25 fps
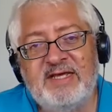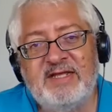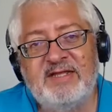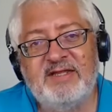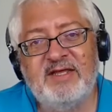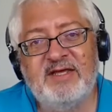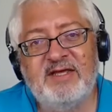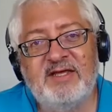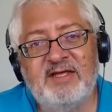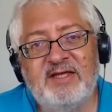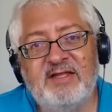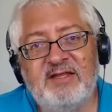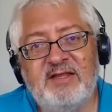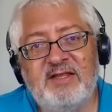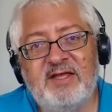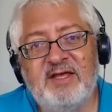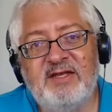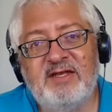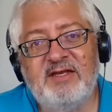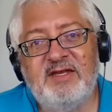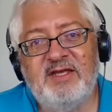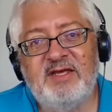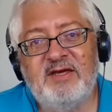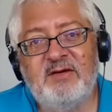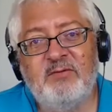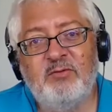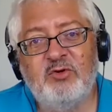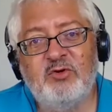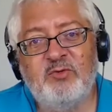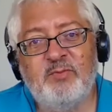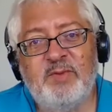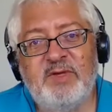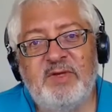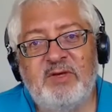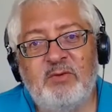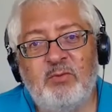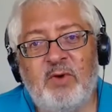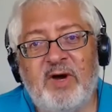the, the idea would
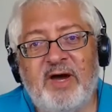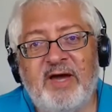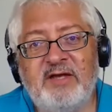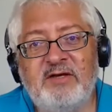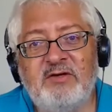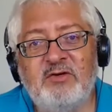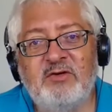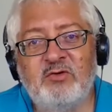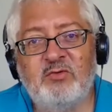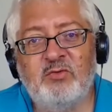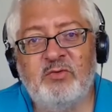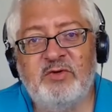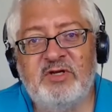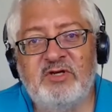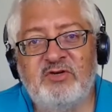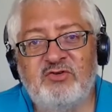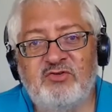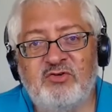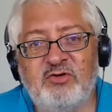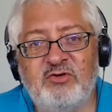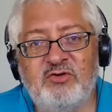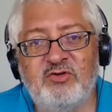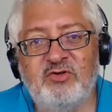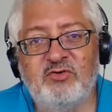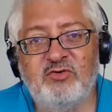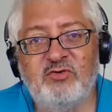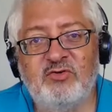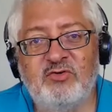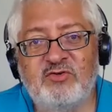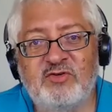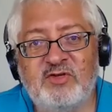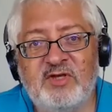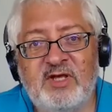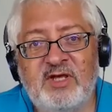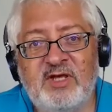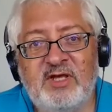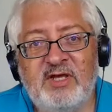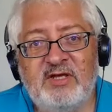be, why don't we
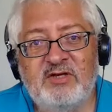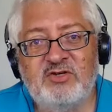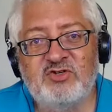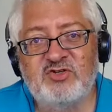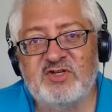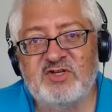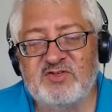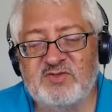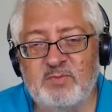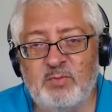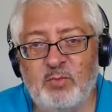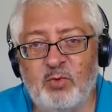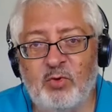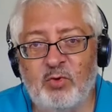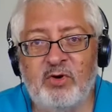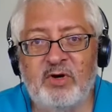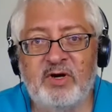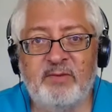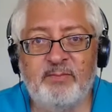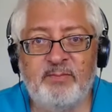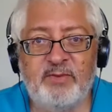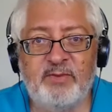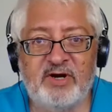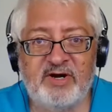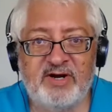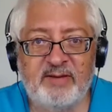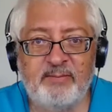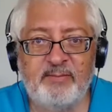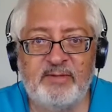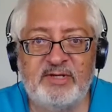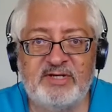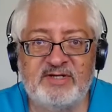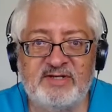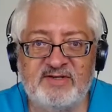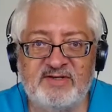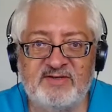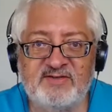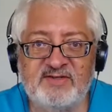introduce just more
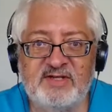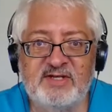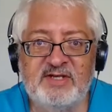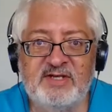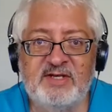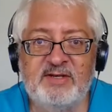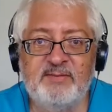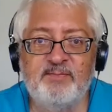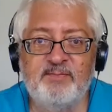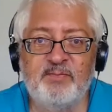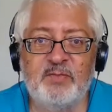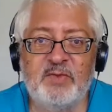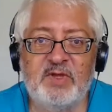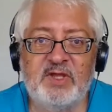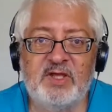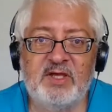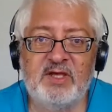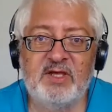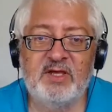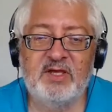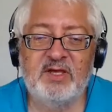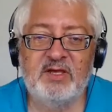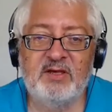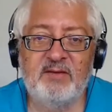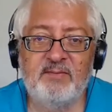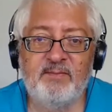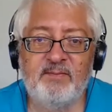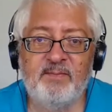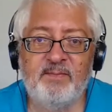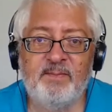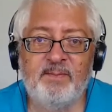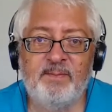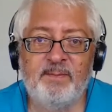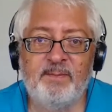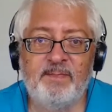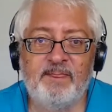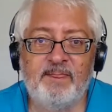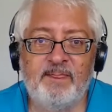parameters
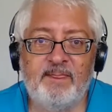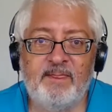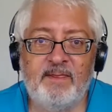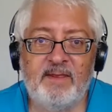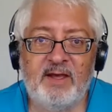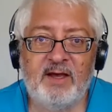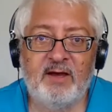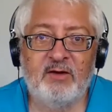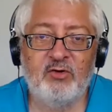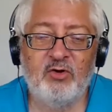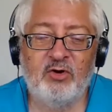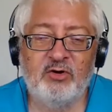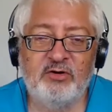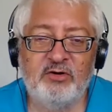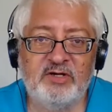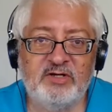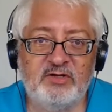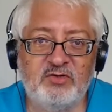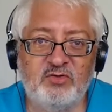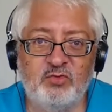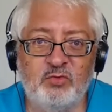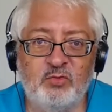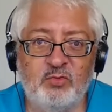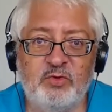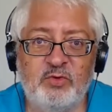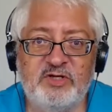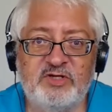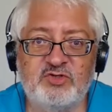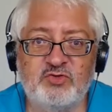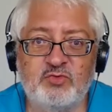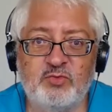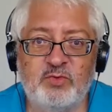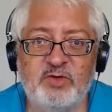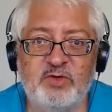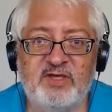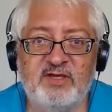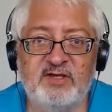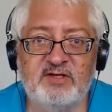um, according to
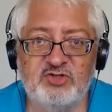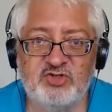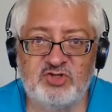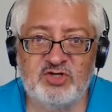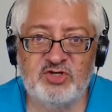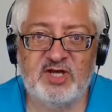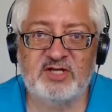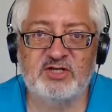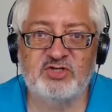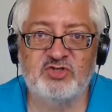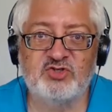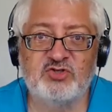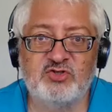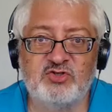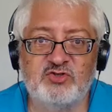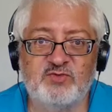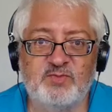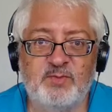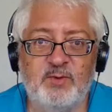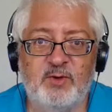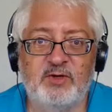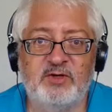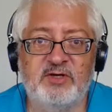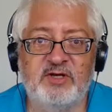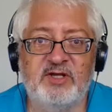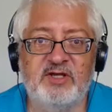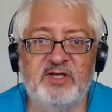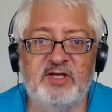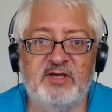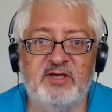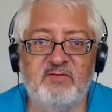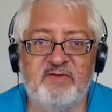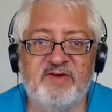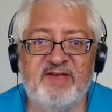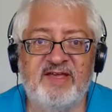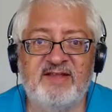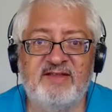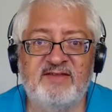which we can judge sporting
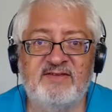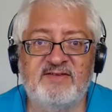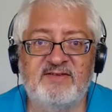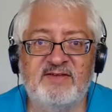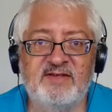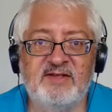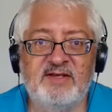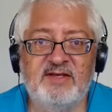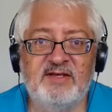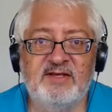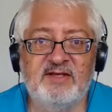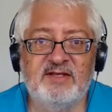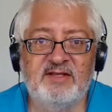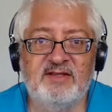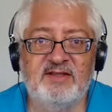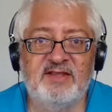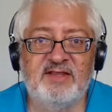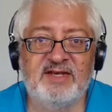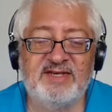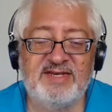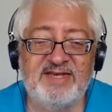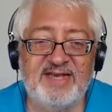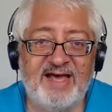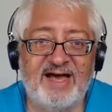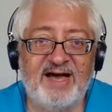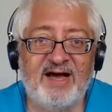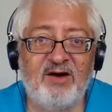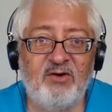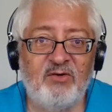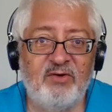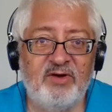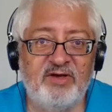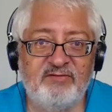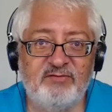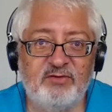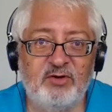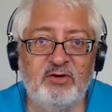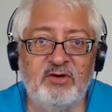events that
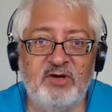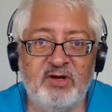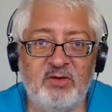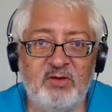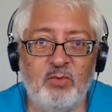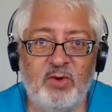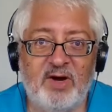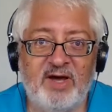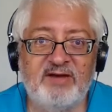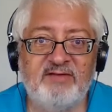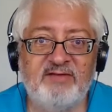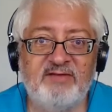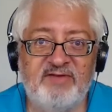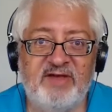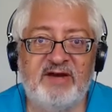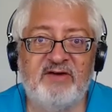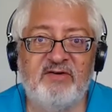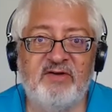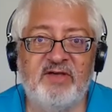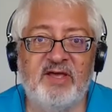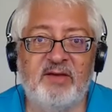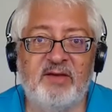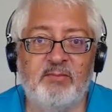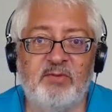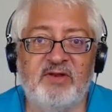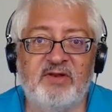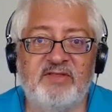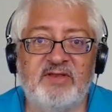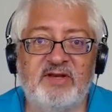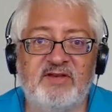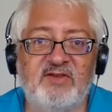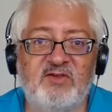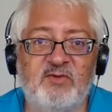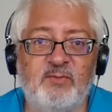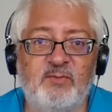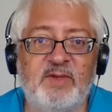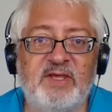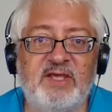now have only one variable
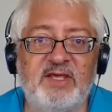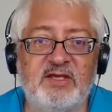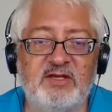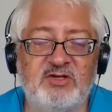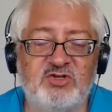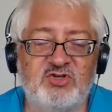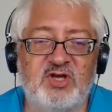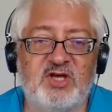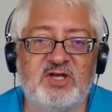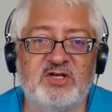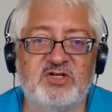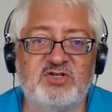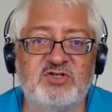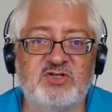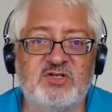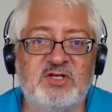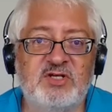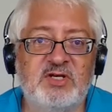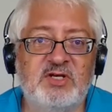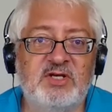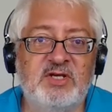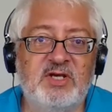that is being judged